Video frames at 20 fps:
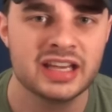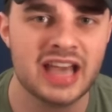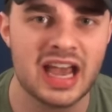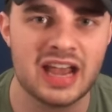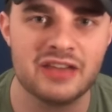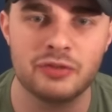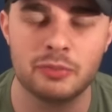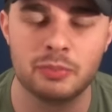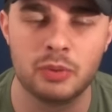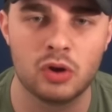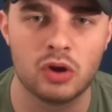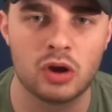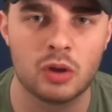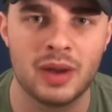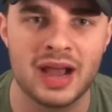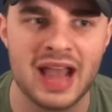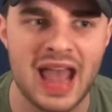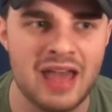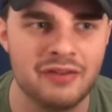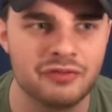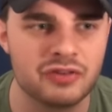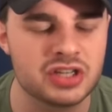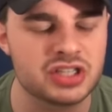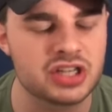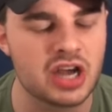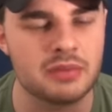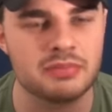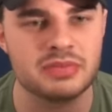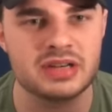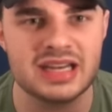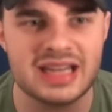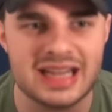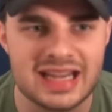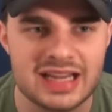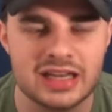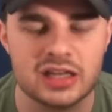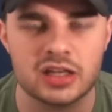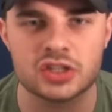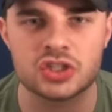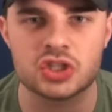Gave the ball away every time.
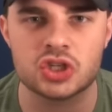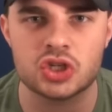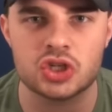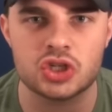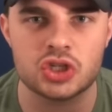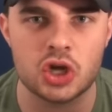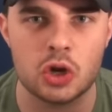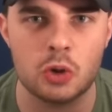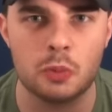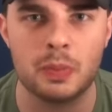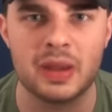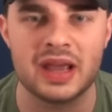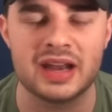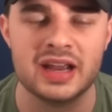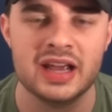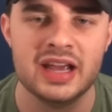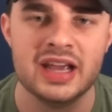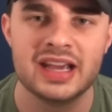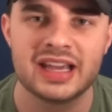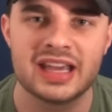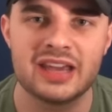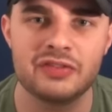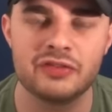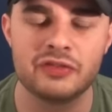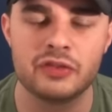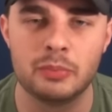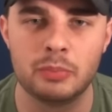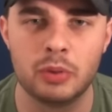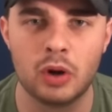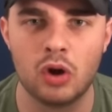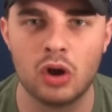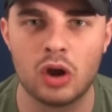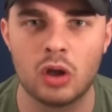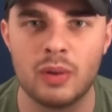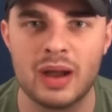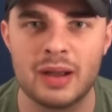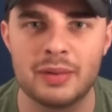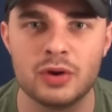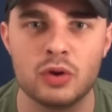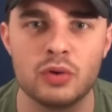Needless, stupid, giving the ball
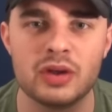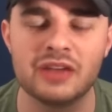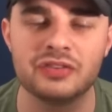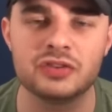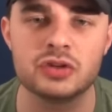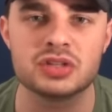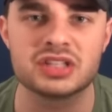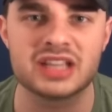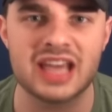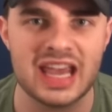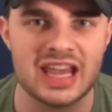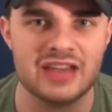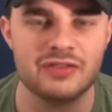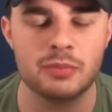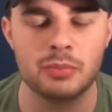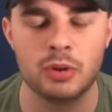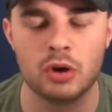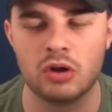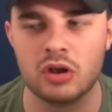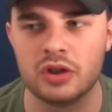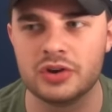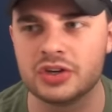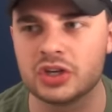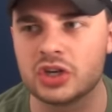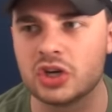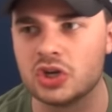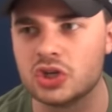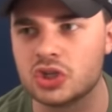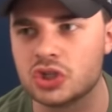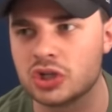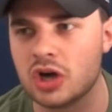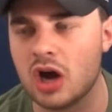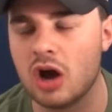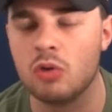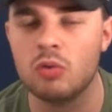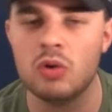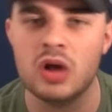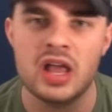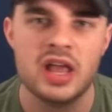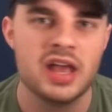away. When all you have to do is keep the ball under
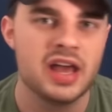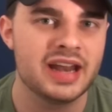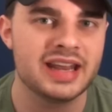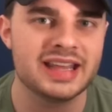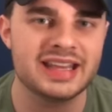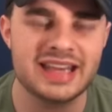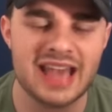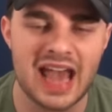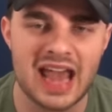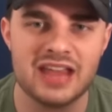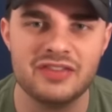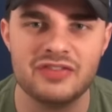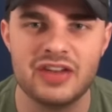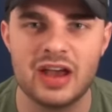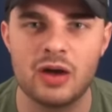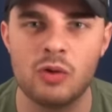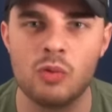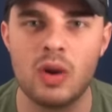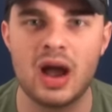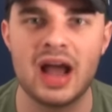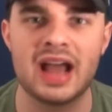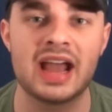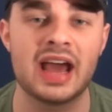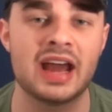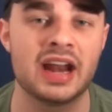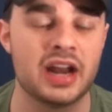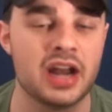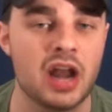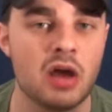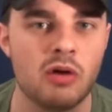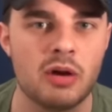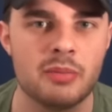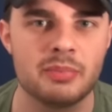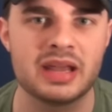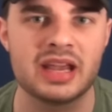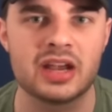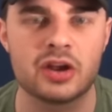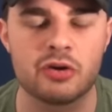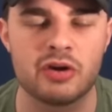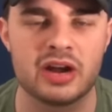control, and he gave it away. And I know I'm
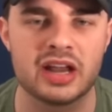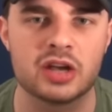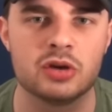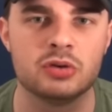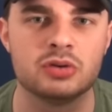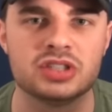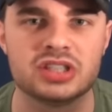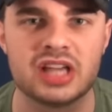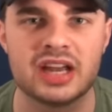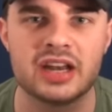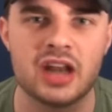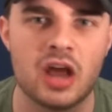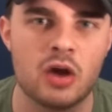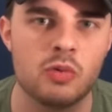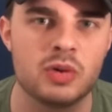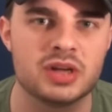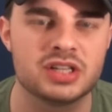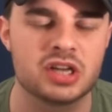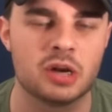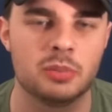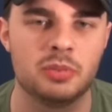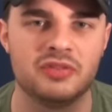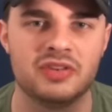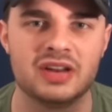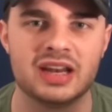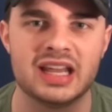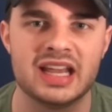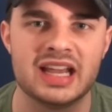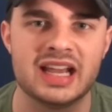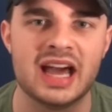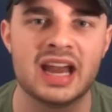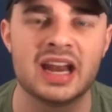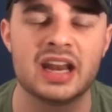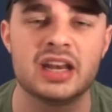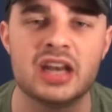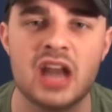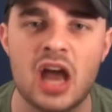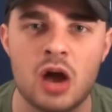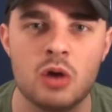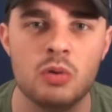being critical because I know we're top of the league, and I
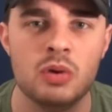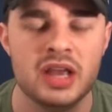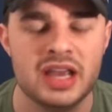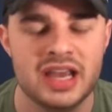know